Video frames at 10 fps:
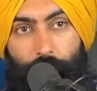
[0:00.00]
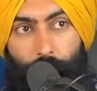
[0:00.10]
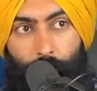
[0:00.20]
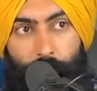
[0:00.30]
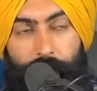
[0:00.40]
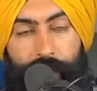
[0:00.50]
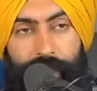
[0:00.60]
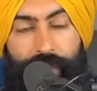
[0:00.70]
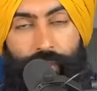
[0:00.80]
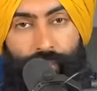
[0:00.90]
What
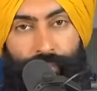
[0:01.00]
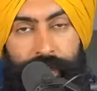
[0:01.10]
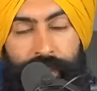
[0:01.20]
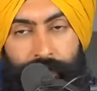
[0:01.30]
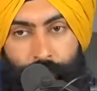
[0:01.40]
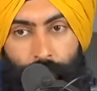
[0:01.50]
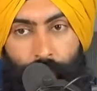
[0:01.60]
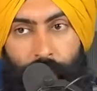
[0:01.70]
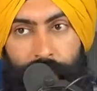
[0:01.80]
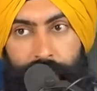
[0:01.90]
is your reason for
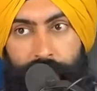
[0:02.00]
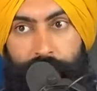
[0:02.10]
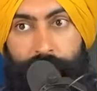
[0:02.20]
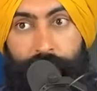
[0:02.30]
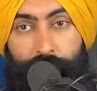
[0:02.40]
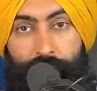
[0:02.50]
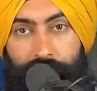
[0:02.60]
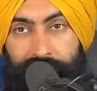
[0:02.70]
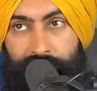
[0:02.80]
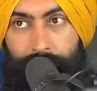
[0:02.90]
wanting to do things?